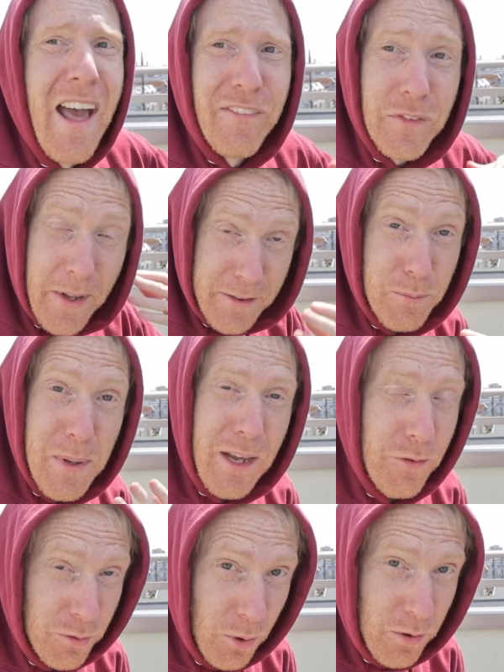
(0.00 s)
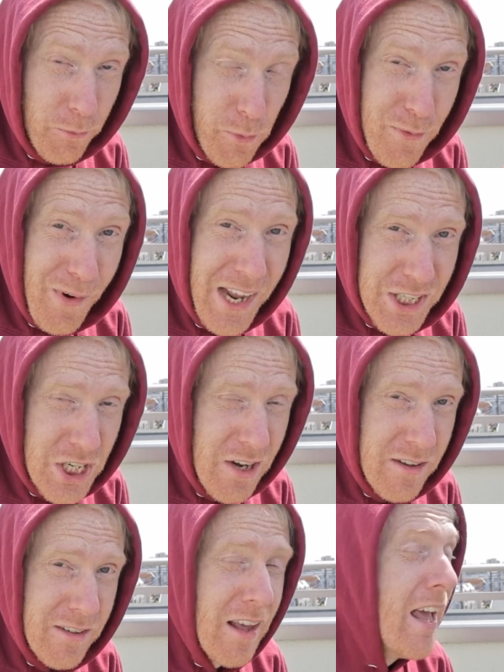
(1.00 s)
and thus being a source of
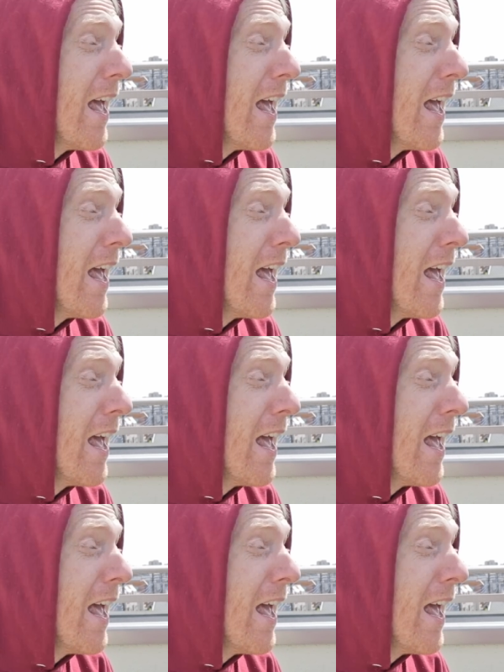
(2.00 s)
reflections,